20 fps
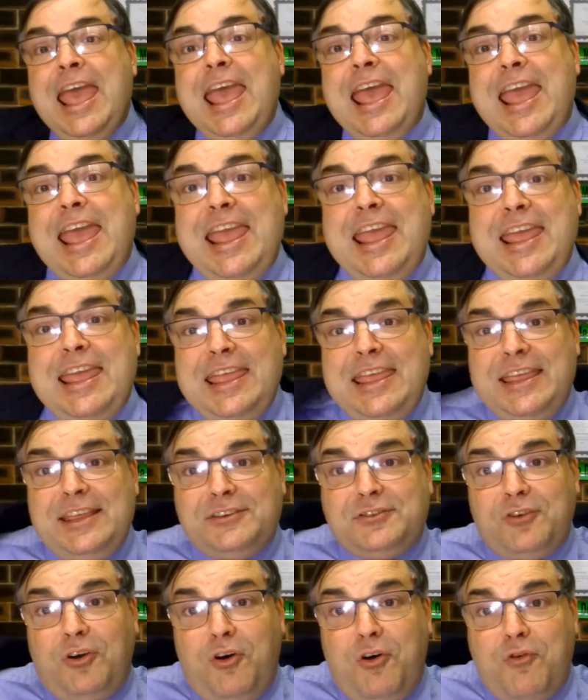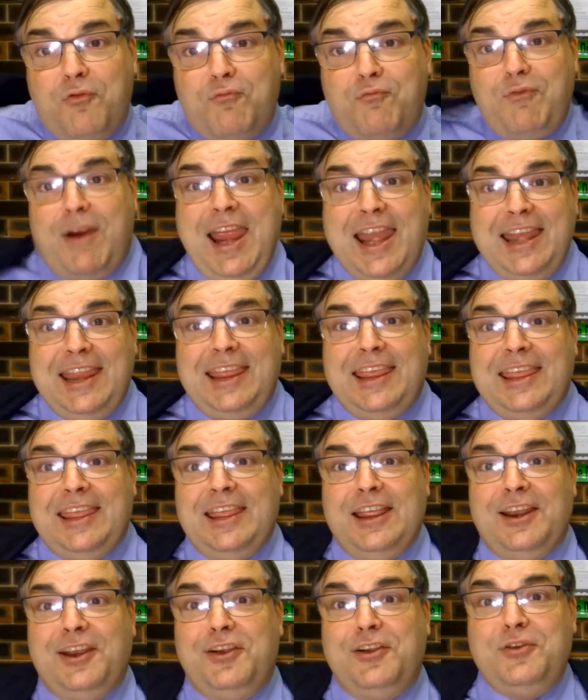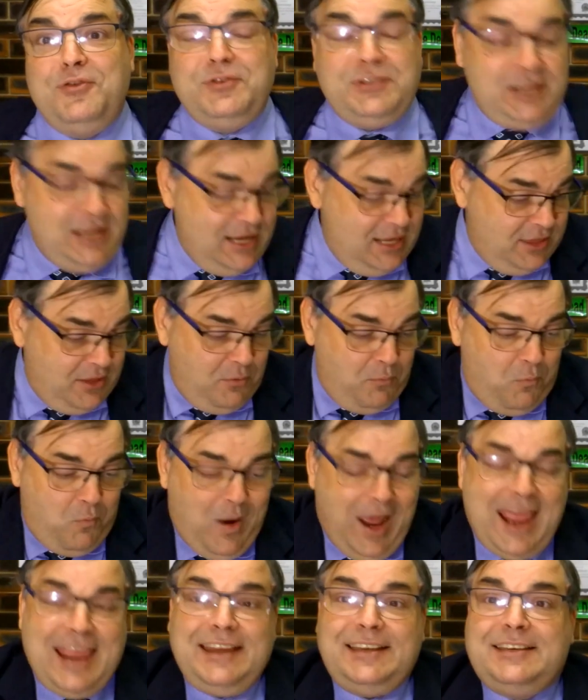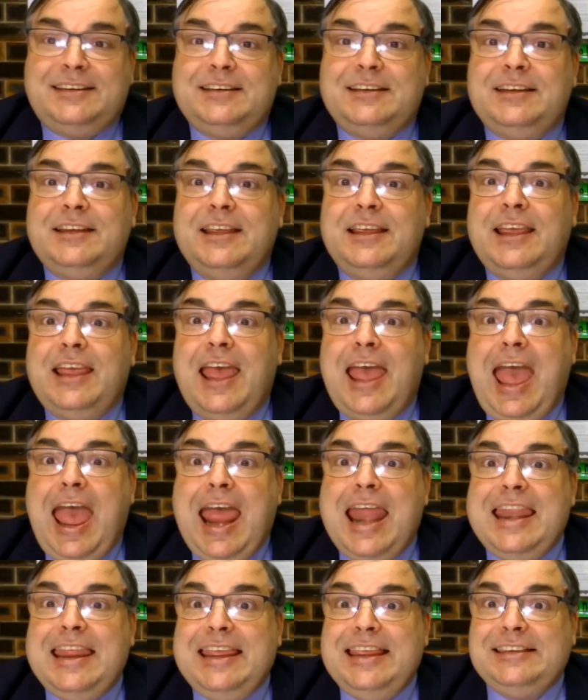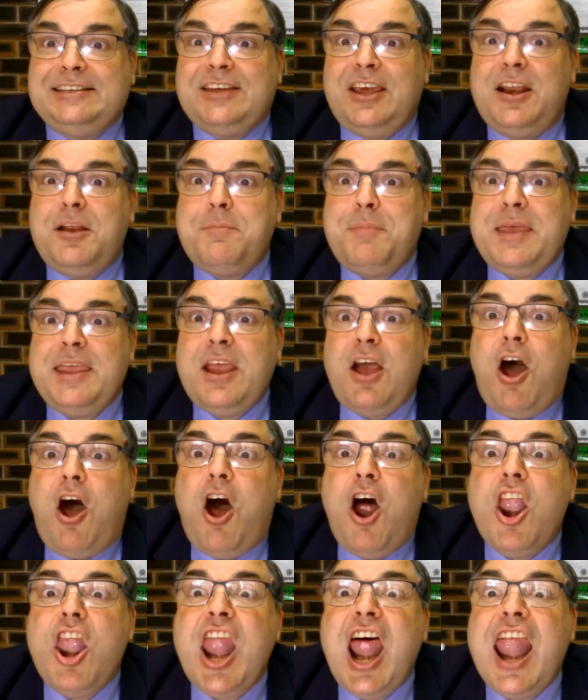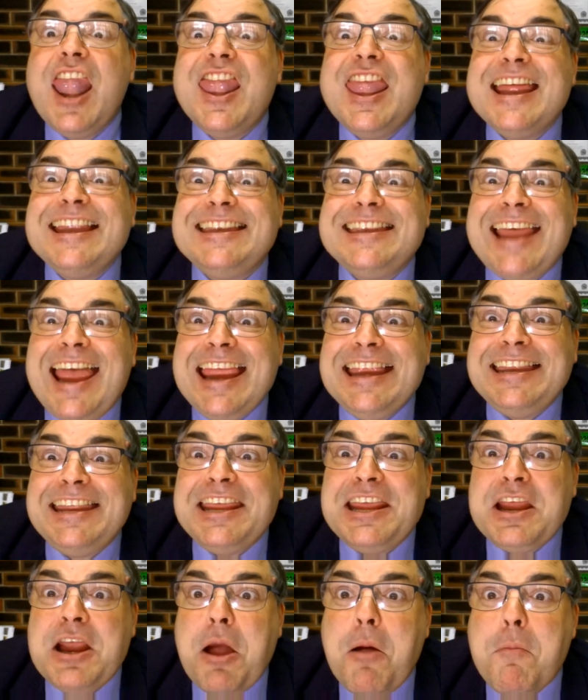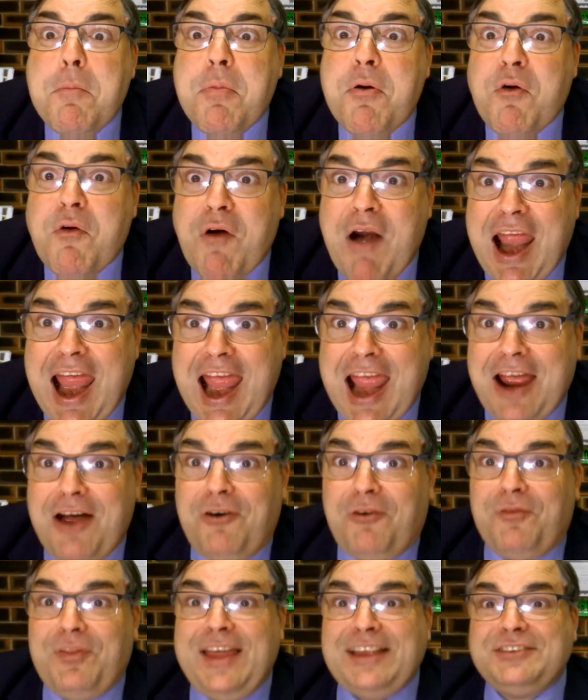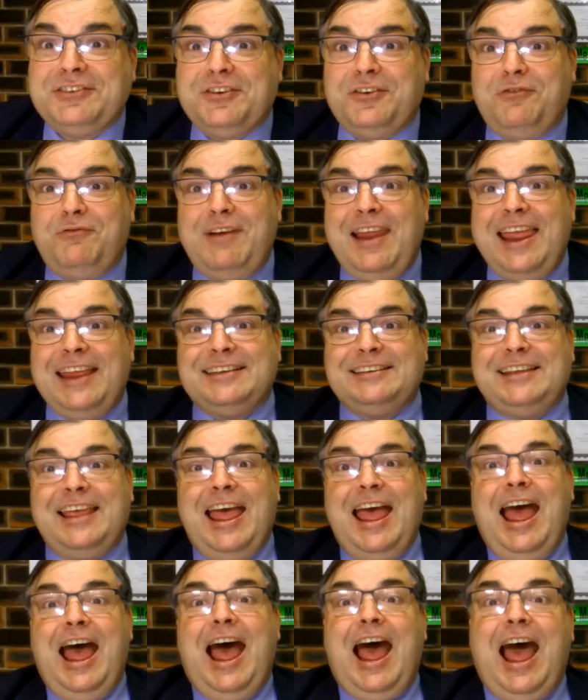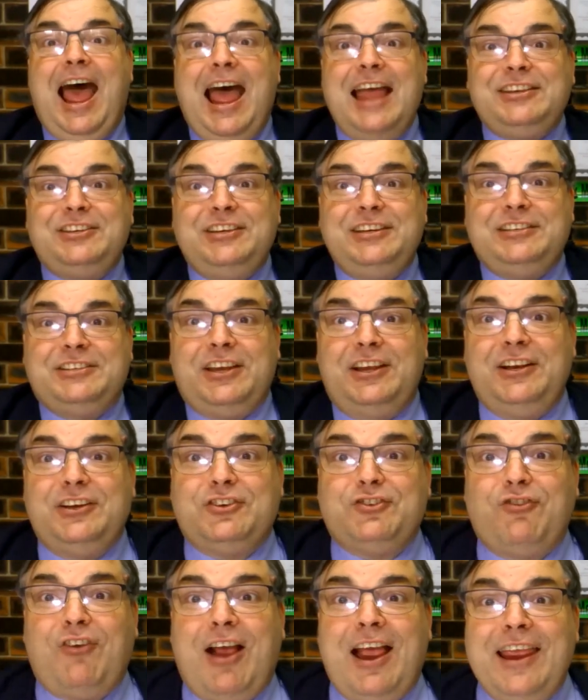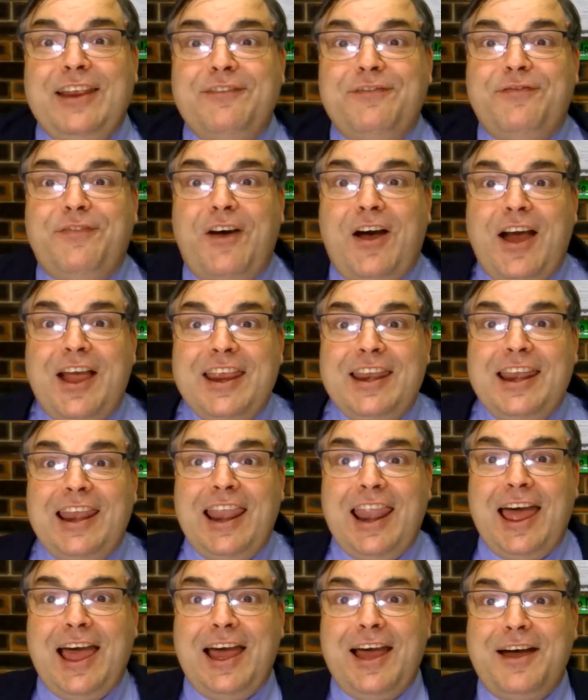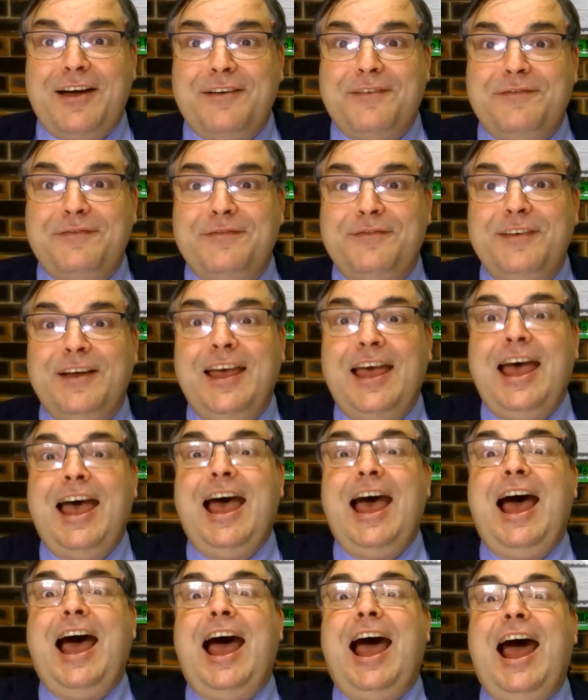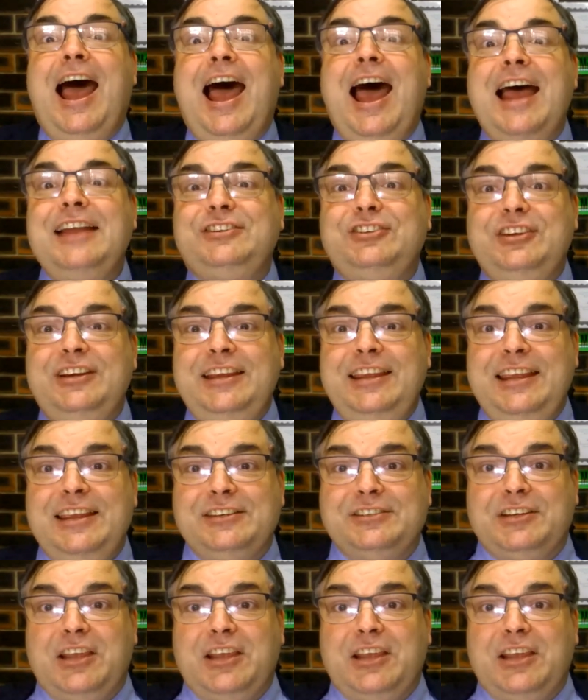He is already losing the weight and he's going to be on the dating prowl. That's correct. Archie's going to try and find love. Archie is